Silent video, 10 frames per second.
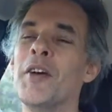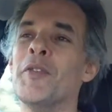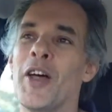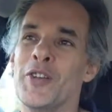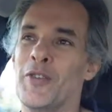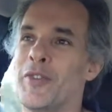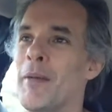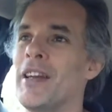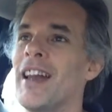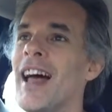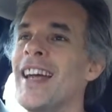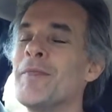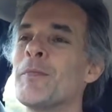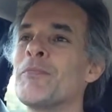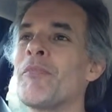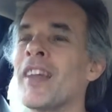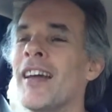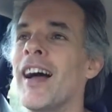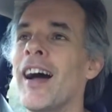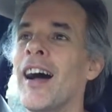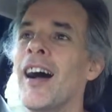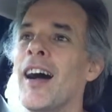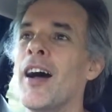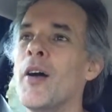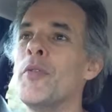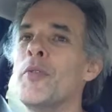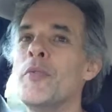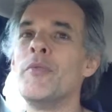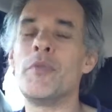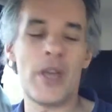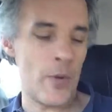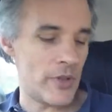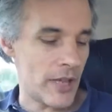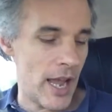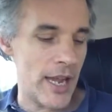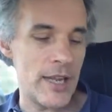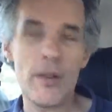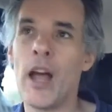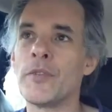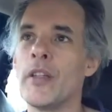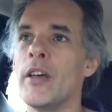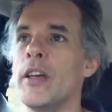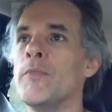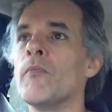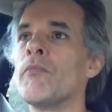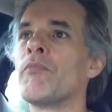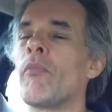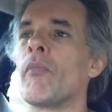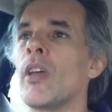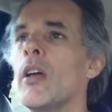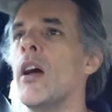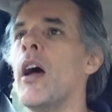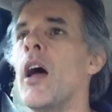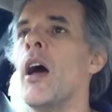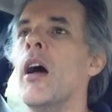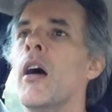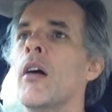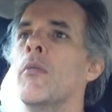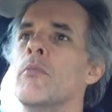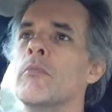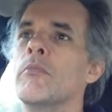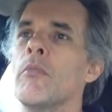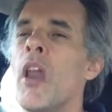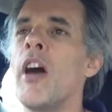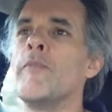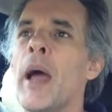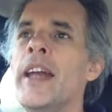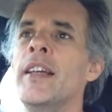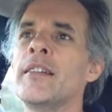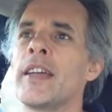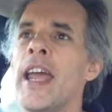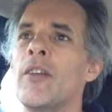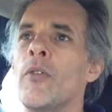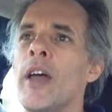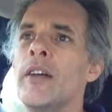for those who've come in late, uh, there was a after the um, live baiting scandal that